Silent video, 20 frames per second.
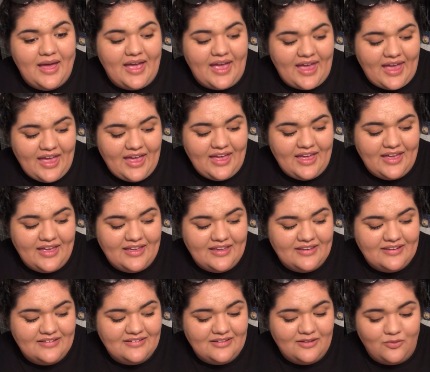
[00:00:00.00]

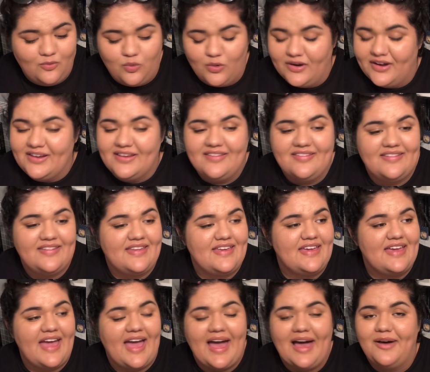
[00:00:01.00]
And we're gonna
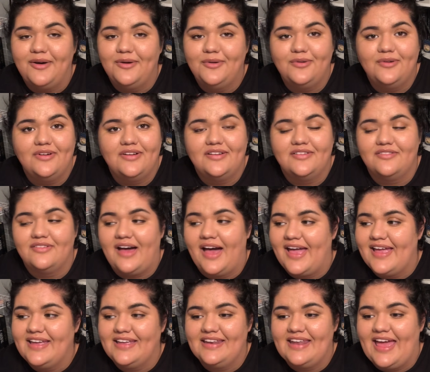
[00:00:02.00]
see how
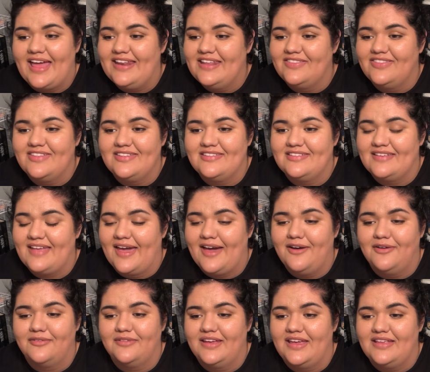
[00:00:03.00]
I can edit this
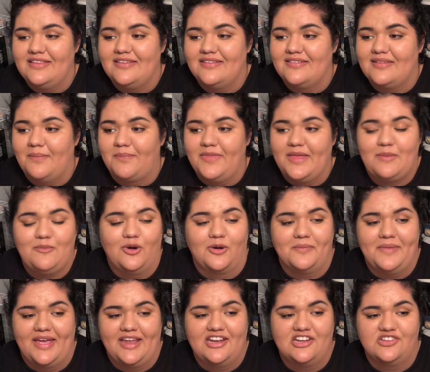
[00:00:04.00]
down into something more
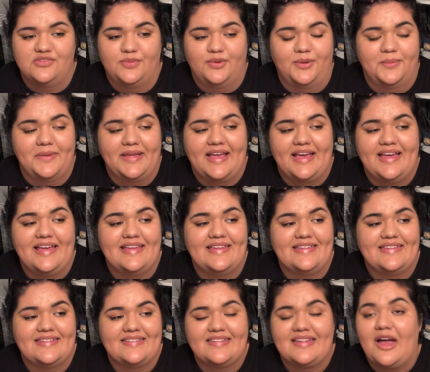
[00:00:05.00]
manageable
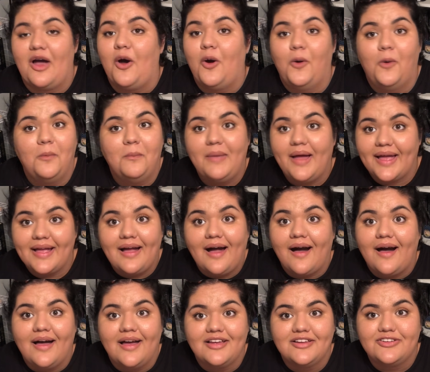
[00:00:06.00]
because, oh my
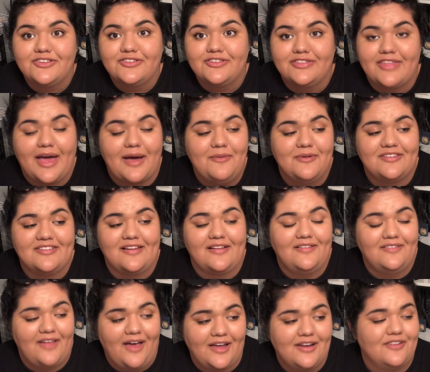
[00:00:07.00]
gosh, that was a
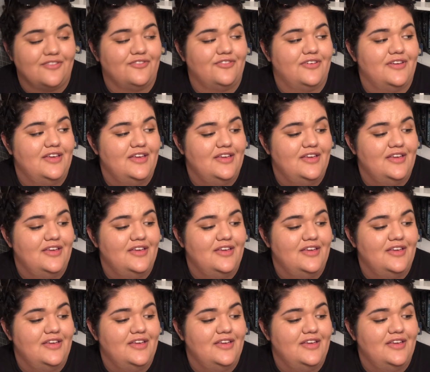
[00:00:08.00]
lot of